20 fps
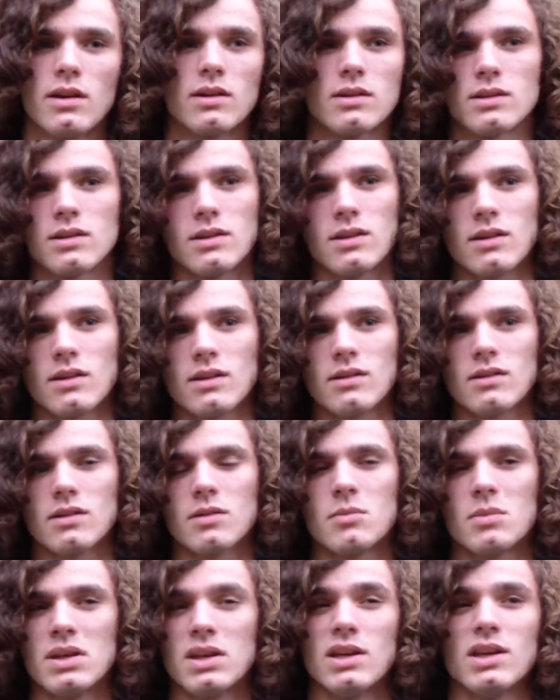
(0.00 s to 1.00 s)
and
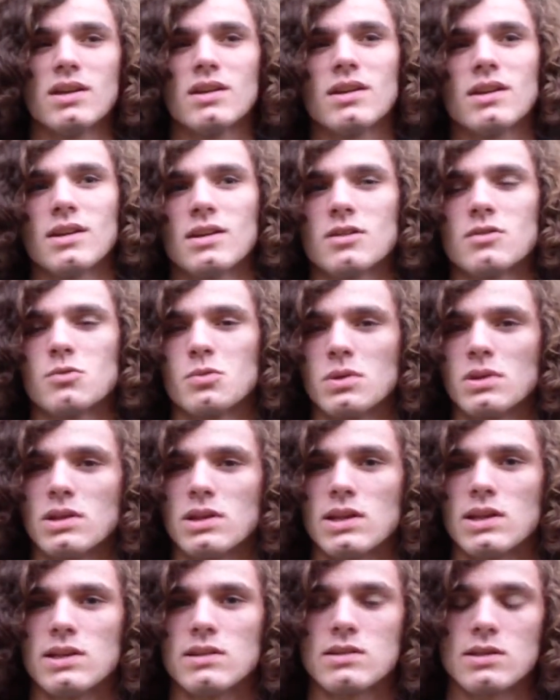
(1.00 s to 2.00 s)
to me, it's really
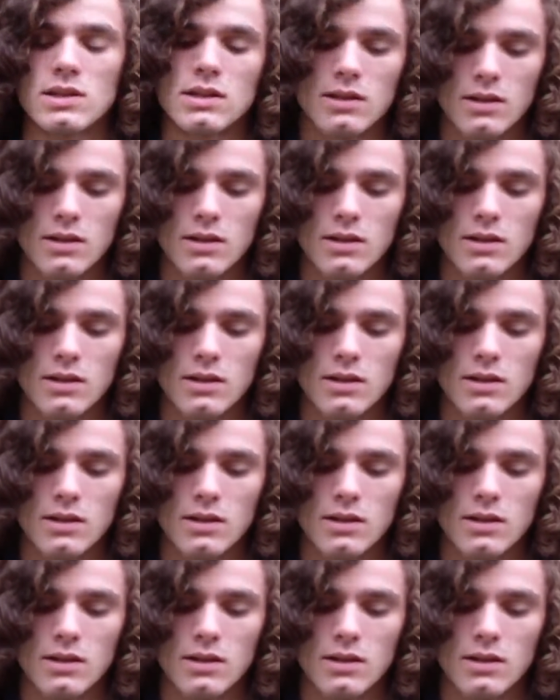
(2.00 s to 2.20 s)
easy.